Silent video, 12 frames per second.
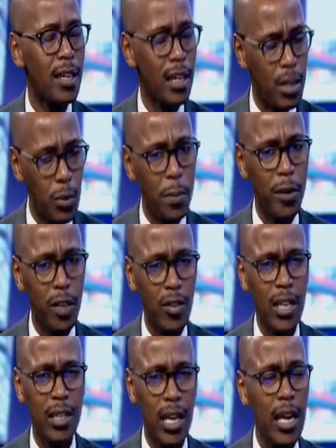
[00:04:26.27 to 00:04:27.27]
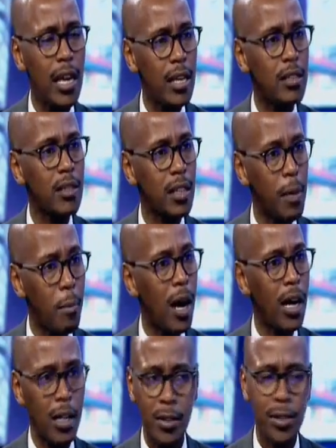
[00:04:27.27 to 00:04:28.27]
we believe that there is a
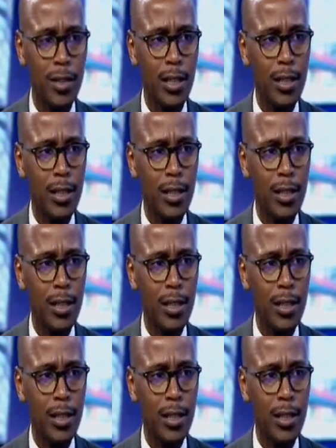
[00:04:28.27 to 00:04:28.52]
market, because